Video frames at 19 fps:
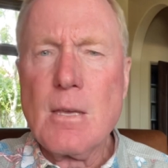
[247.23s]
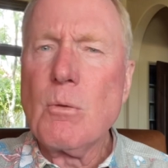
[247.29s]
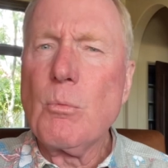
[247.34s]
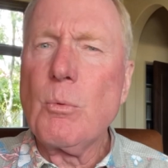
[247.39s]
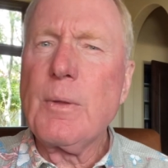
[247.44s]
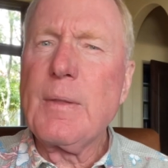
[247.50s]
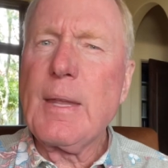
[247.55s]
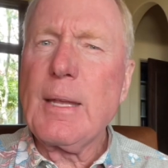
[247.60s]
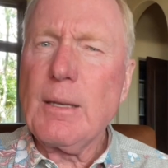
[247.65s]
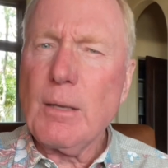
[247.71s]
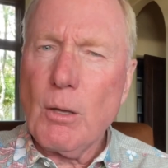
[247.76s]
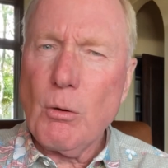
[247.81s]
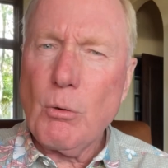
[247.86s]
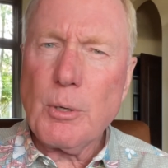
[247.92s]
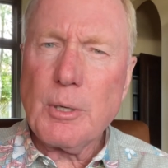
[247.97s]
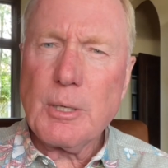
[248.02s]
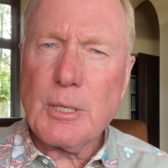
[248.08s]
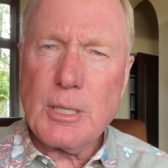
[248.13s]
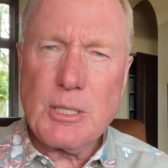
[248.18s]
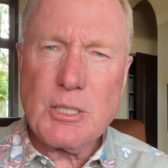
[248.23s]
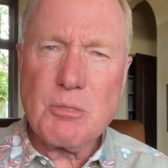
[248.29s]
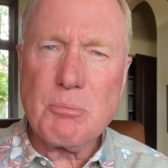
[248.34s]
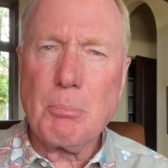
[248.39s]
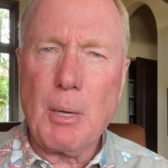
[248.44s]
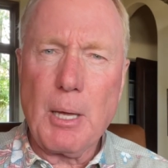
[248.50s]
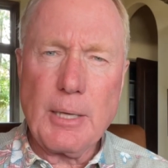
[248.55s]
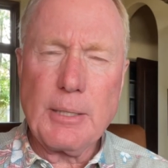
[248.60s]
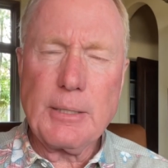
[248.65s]
When they lowered His
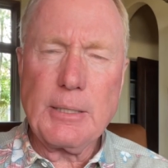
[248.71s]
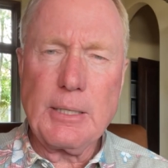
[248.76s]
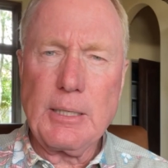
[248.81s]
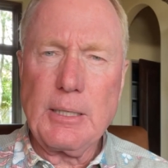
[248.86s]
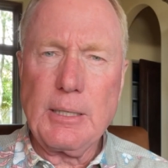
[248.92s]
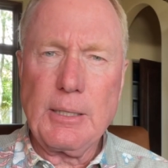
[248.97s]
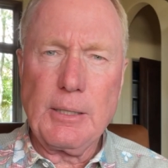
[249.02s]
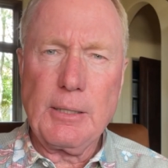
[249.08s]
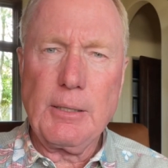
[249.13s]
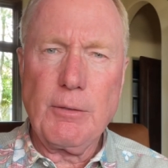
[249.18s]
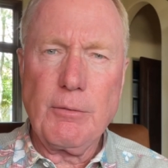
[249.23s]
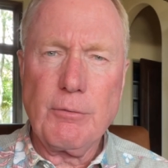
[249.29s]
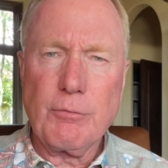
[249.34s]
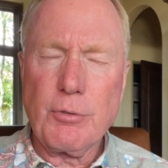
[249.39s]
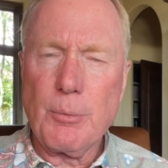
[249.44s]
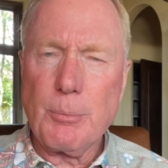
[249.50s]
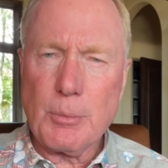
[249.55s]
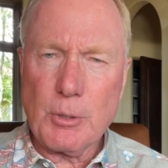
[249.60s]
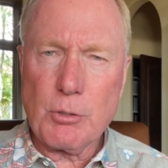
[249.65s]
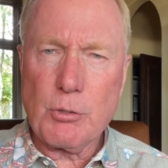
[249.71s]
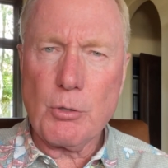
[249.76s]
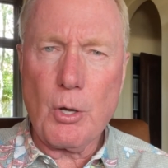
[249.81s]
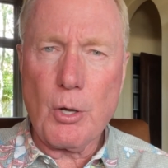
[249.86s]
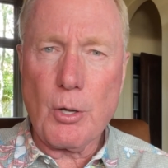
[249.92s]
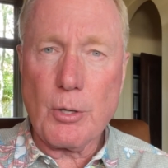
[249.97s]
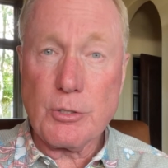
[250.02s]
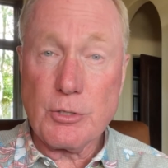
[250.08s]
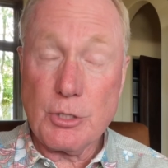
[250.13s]
body from the
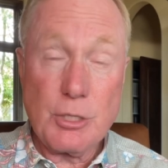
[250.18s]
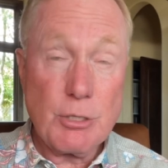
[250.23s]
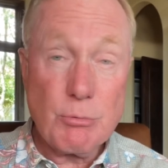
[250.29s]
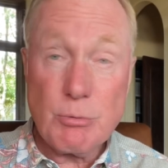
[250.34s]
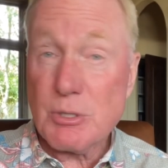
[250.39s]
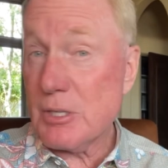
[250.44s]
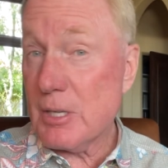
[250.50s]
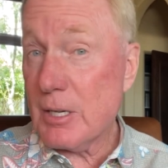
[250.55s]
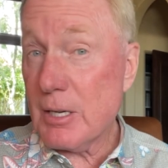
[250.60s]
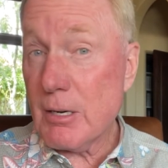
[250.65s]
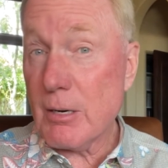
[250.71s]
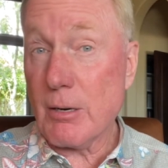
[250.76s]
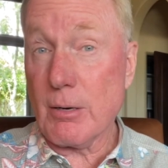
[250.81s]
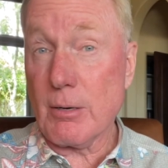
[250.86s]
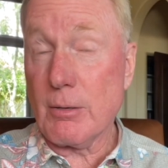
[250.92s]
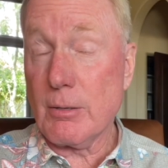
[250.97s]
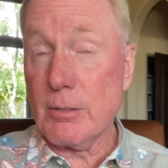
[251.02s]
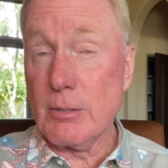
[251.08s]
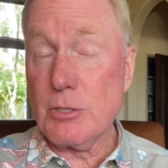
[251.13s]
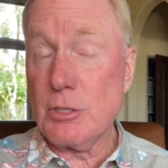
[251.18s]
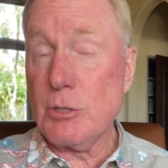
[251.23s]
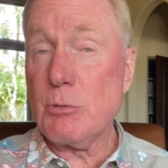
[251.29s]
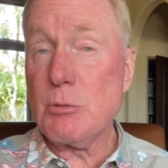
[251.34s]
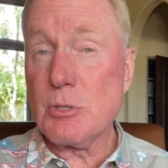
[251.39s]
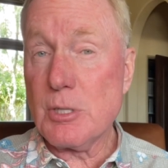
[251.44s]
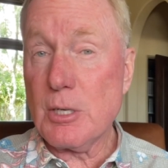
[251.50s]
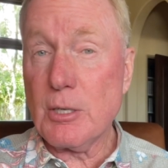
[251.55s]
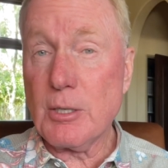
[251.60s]
cross, she was there. She
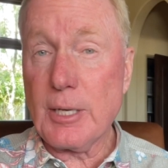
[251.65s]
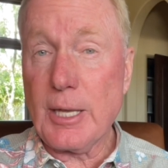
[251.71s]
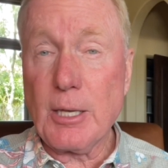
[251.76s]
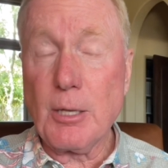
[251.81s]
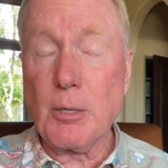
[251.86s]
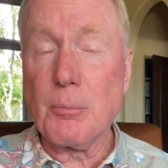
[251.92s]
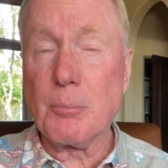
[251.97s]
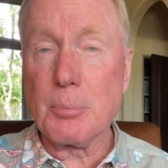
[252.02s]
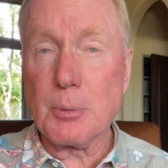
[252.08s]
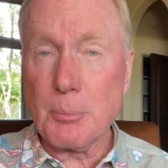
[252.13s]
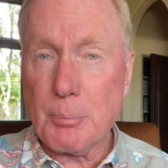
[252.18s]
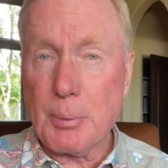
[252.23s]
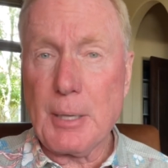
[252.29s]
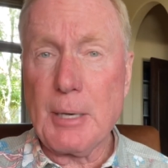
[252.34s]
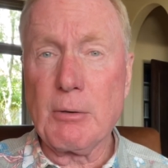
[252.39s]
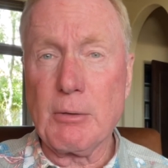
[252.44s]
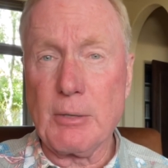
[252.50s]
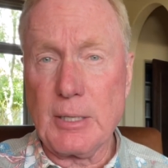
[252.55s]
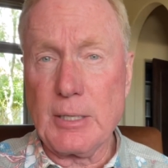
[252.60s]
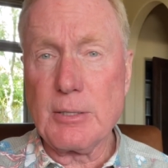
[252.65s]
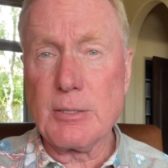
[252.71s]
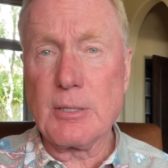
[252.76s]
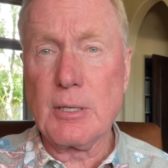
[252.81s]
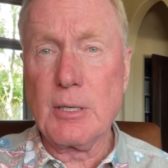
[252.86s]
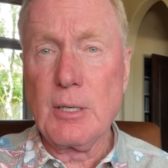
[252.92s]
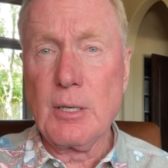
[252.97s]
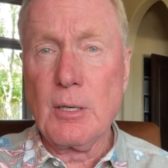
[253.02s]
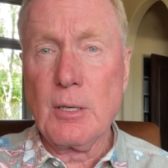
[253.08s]
was there to help prepare it
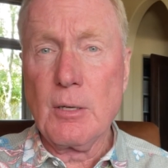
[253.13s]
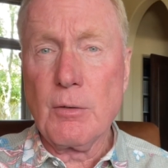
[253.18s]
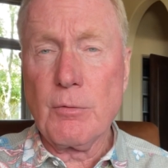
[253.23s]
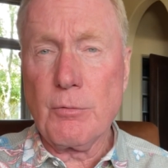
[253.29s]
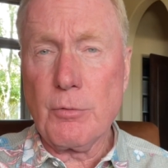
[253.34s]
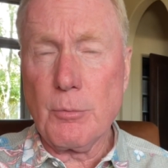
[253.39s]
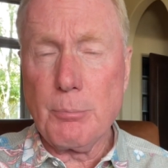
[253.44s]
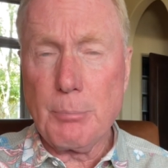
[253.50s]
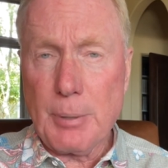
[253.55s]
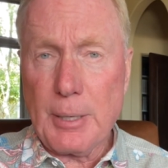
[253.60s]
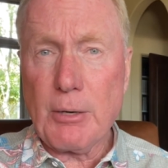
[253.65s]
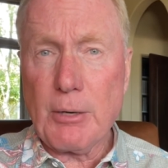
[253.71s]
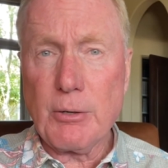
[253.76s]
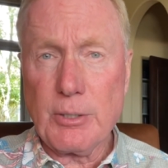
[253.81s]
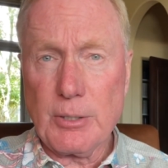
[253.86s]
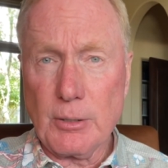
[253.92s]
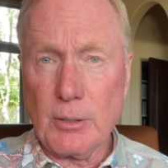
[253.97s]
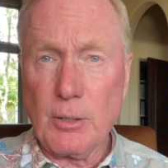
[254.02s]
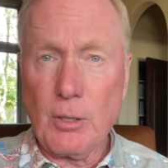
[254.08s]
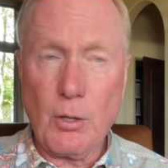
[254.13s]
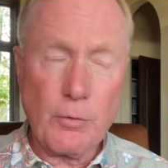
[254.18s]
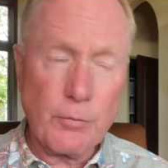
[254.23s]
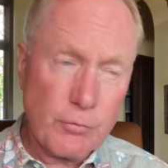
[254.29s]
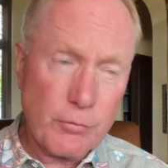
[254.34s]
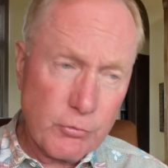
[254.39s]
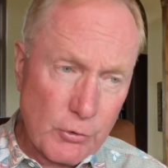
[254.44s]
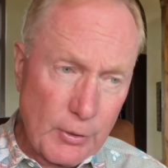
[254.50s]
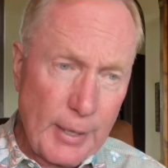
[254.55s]
for burial. On
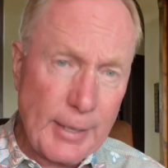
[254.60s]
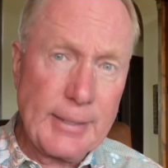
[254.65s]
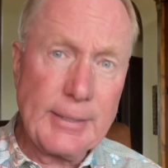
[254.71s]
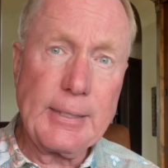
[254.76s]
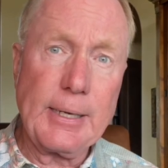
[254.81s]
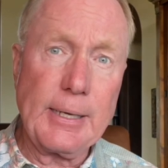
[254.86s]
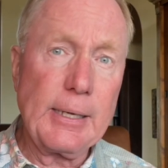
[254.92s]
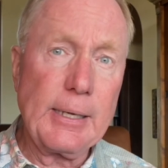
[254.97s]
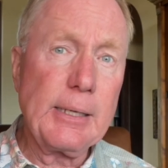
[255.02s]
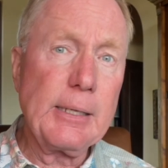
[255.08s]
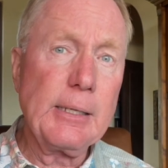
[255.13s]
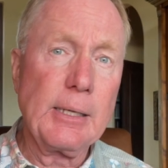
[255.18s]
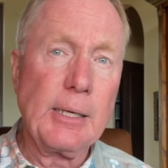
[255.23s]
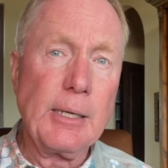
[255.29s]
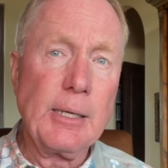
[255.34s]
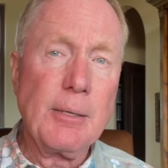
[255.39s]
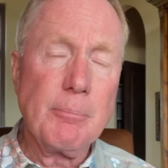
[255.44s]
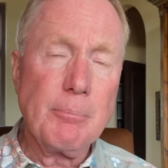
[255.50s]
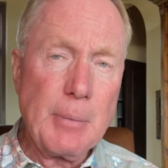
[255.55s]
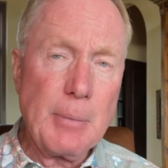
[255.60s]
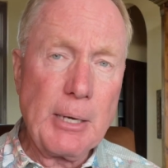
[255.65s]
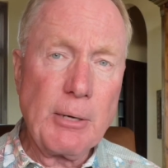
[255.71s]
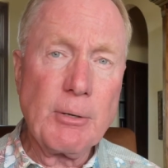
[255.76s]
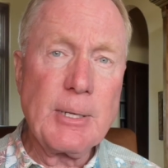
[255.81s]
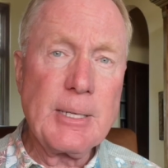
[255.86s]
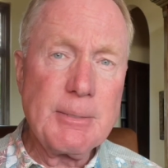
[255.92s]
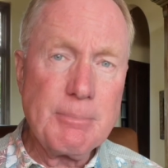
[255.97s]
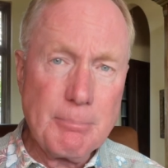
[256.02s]
Friday,
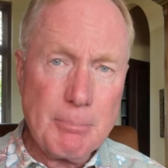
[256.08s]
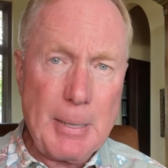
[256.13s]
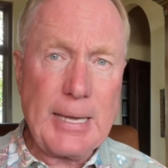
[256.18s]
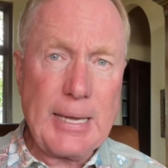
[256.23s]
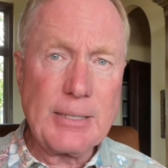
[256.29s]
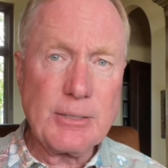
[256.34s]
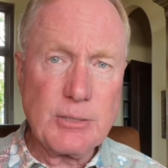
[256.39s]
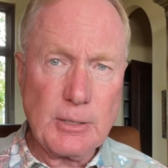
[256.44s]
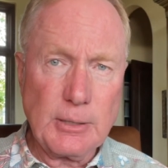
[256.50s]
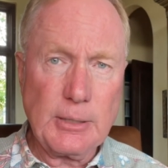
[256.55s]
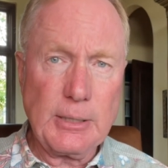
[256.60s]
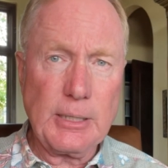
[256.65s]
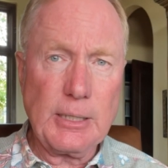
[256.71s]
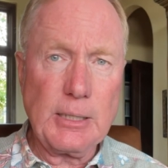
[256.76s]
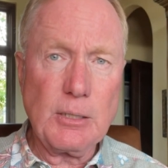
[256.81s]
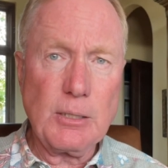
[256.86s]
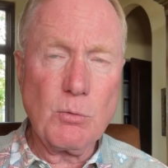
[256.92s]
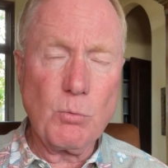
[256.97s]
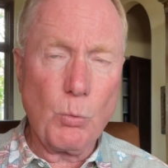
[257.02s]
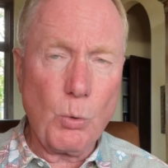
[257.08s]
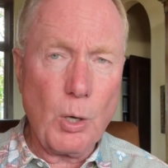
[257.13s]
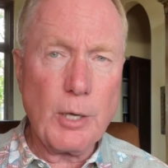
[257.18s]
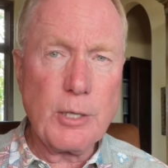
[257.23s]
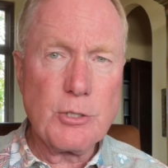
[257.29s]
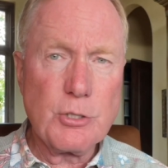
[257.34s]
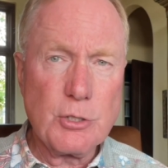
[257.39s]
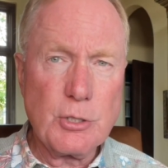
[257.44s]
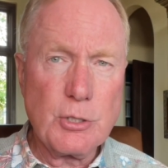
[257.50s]
Mary Magdalene
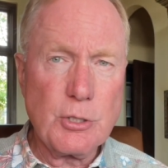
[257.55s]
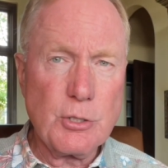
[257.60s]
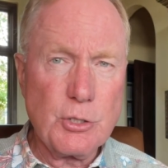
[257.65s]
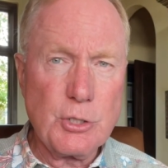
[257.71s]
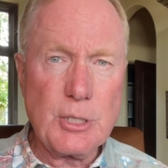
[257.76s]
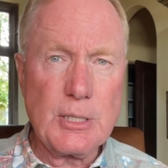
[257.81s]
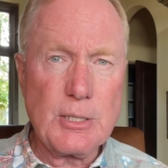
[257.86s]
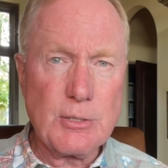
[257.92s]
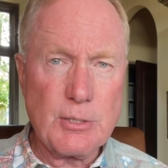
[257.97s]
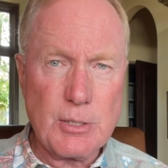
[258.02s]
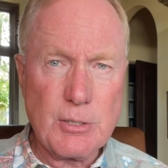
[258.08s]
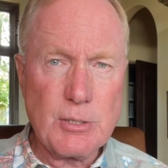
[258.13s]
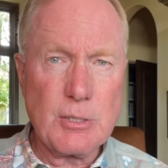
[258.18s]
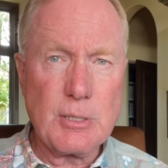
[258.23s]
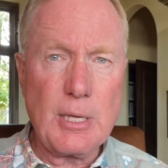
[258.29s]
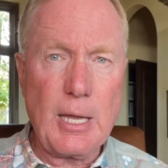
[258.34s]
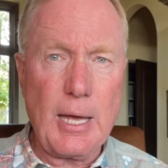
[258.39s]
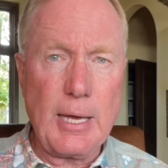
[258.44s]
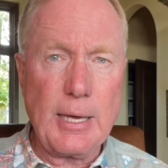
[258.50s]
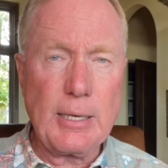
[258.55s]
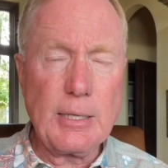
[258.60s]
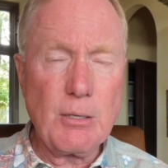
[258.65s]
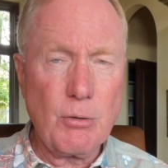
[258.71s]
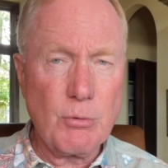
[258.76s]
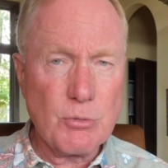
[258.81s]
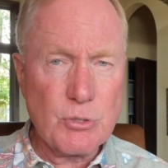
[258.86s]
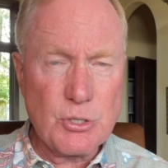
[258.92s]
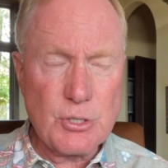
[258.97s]
watched Jesus die.
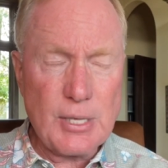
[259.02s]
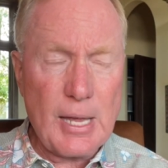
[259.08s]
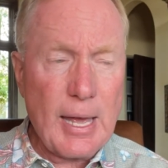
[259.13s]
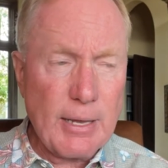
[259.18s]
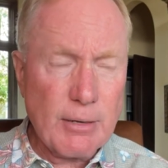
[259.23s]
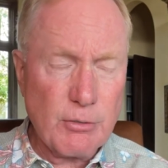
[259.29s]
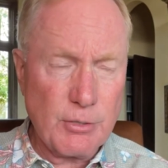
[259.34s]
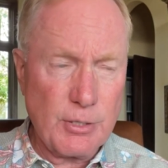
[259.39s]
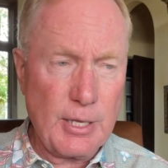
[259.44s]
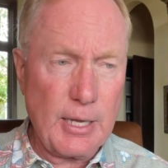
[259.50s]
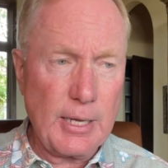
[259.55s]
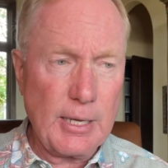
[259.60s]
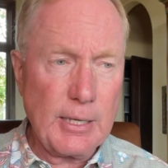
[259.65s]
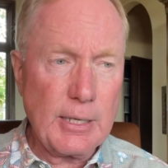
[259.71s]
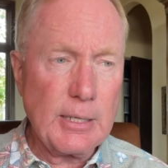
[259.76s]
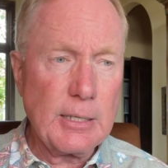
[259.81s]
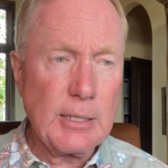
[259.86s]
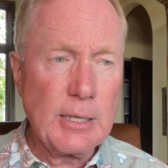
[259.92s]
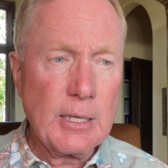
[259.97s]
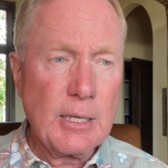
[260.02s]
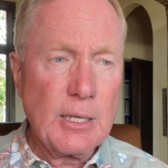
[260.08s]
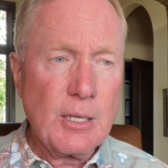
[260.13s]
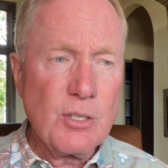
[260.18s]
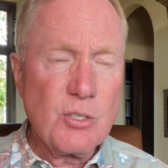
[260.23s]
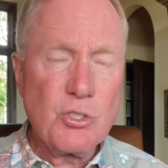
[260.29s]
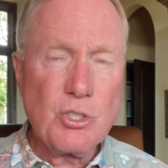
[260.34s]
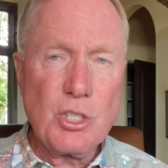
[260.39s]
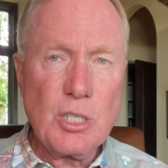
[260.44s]
On Saturday,
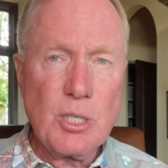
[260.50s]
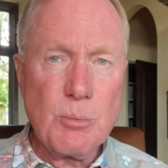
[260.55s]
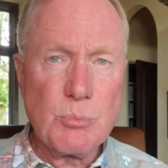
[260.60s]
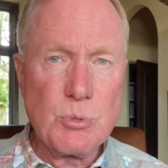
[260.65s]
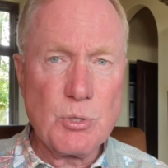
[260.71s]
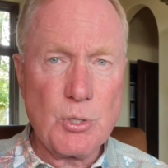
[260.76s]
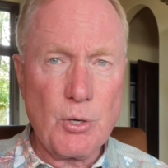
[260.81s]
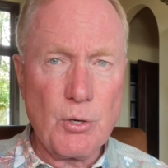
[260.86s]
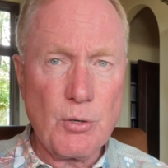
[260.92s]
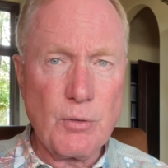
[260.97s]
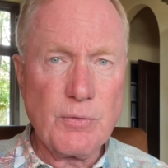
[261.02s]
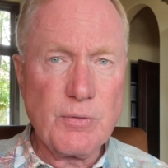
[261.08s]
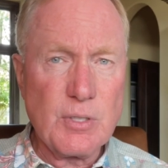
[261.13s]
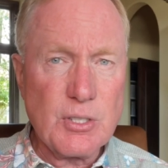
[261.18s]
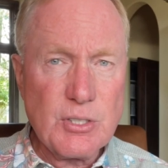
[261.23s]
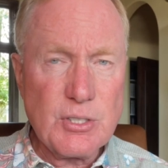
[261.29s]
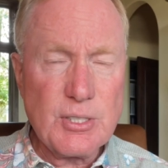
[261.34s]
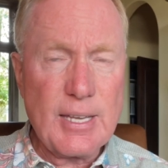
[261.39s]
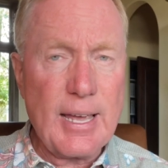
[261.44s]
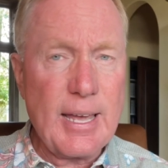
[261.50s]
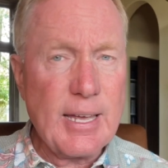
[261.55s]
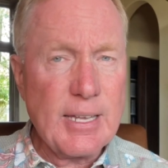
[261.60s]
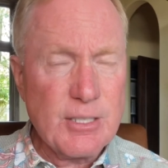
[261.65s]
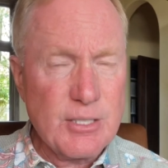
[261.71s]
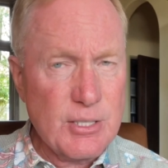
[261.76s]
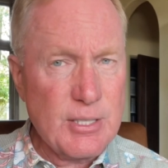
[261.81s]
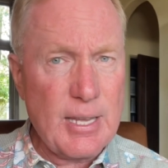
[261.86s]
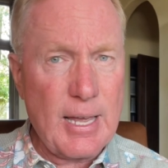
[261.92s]
she observed a
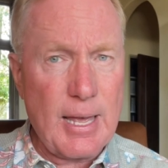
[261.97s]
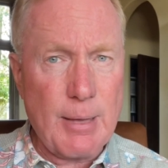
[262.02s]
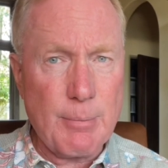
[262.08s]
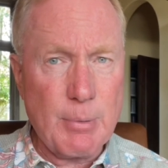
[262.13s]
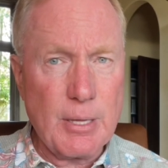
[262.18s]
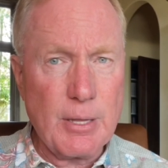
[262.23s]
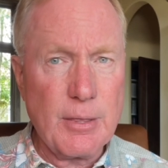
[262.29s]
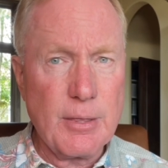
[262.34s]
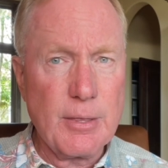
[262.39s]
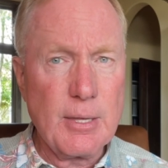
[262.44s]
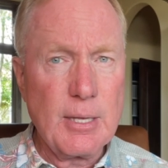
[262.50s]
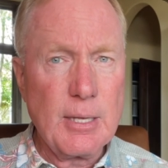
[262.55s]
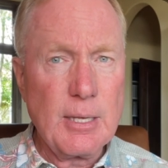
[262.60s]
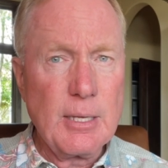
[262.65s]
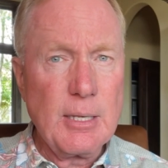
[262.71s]
sad Sabbath.